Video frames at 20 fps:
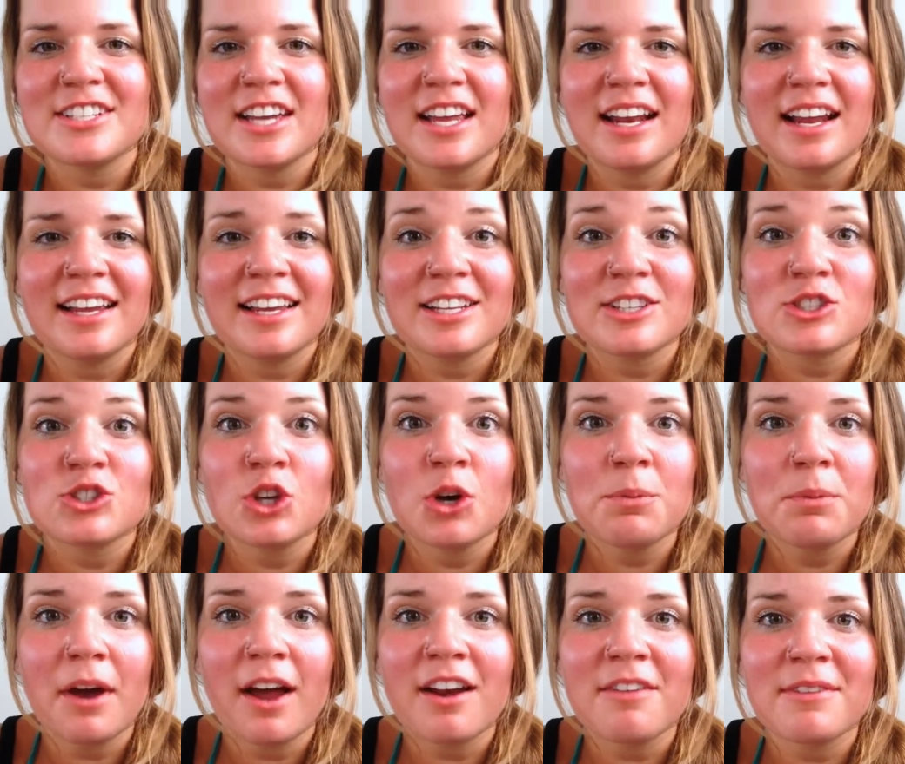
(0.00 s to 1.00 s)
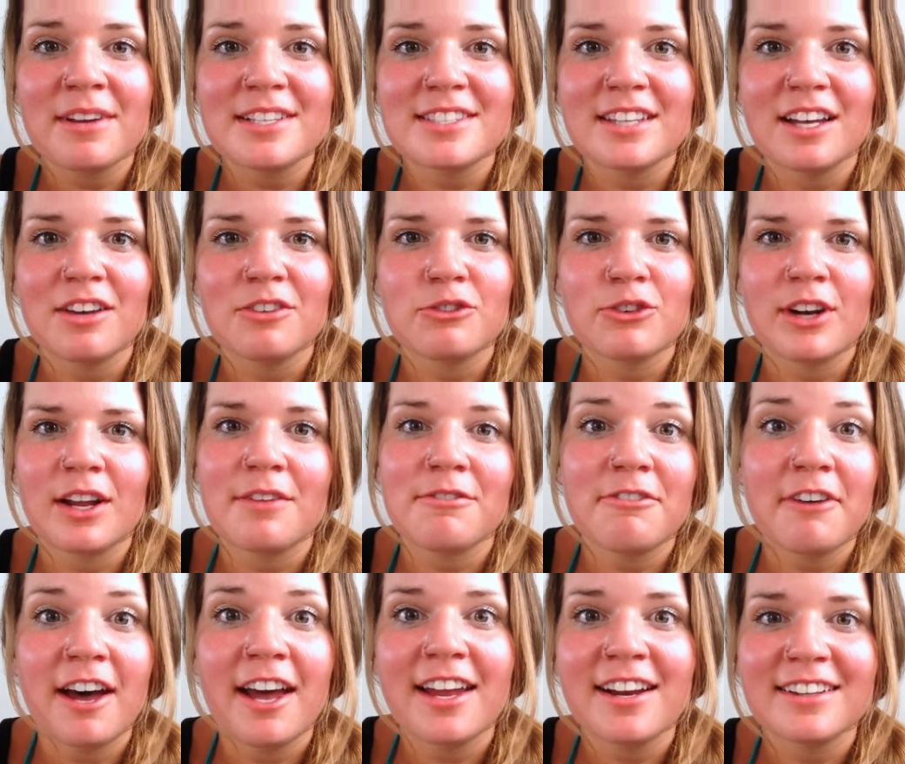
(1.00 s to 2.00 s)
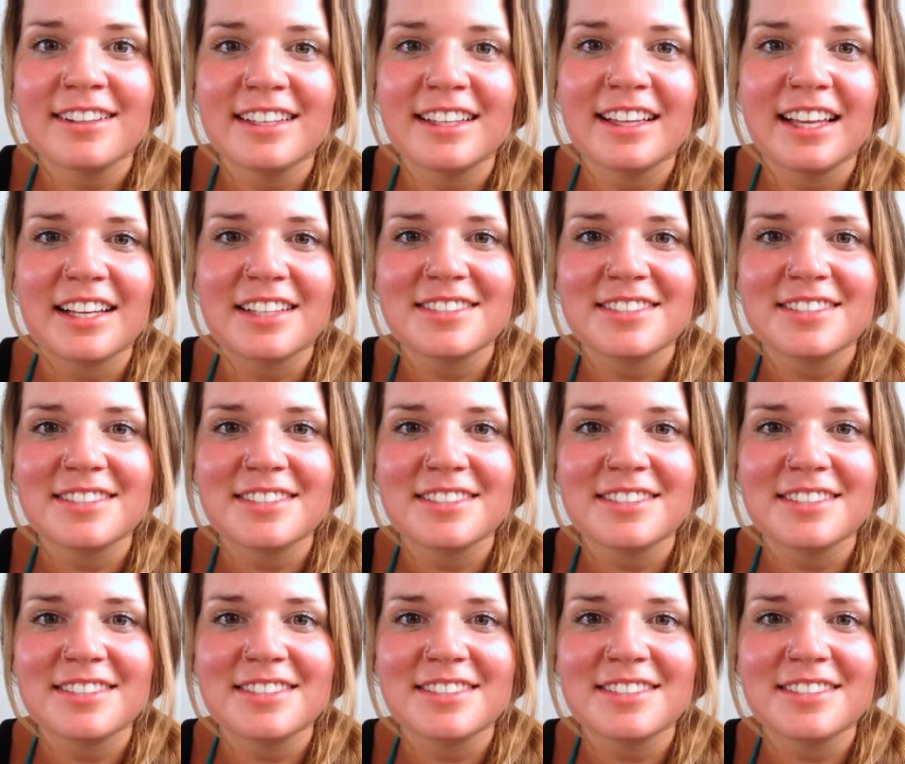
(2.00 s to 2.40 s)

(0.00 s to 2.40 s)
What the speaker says: and I get so proud of myself when I finally